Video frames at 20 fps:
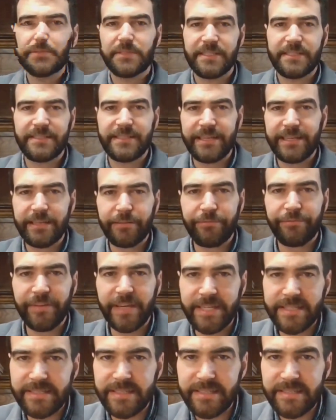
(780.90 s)
the second
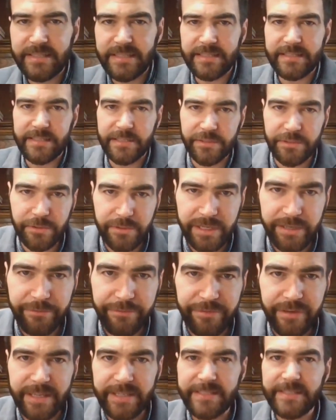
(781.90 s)
phase, this is the during
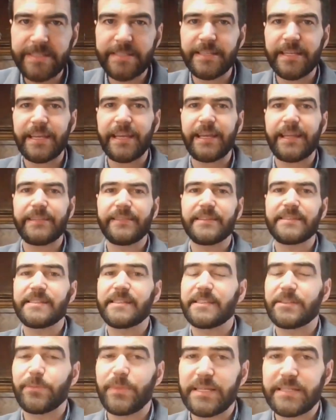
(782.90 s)
phase, and this
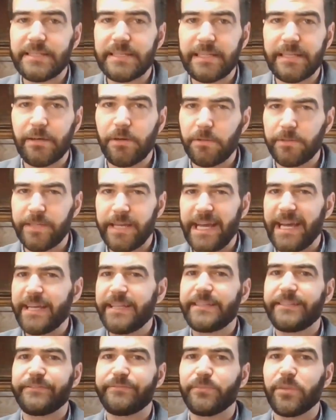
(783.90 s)
is basically all the
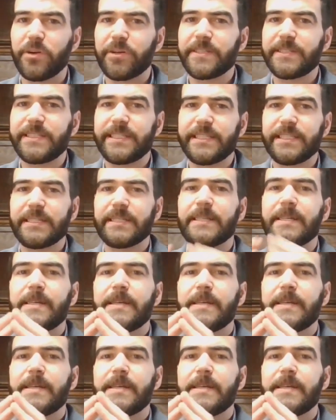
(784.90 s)
active marketing.